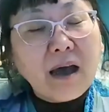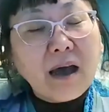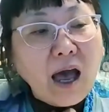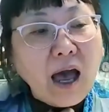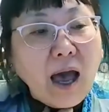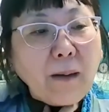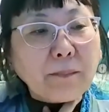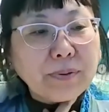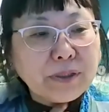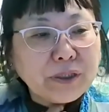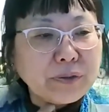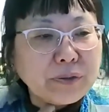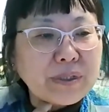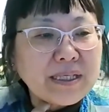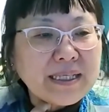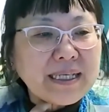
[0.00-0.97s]
up
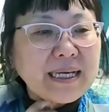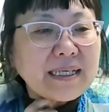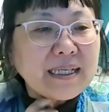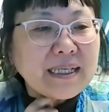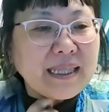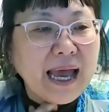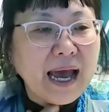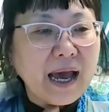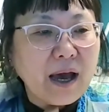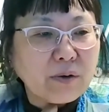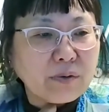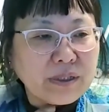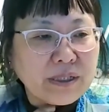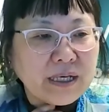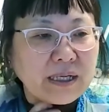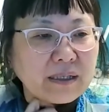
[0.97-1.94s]
to
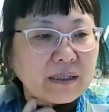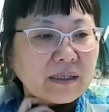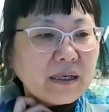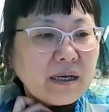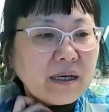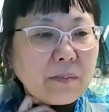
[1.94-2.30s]
$6,000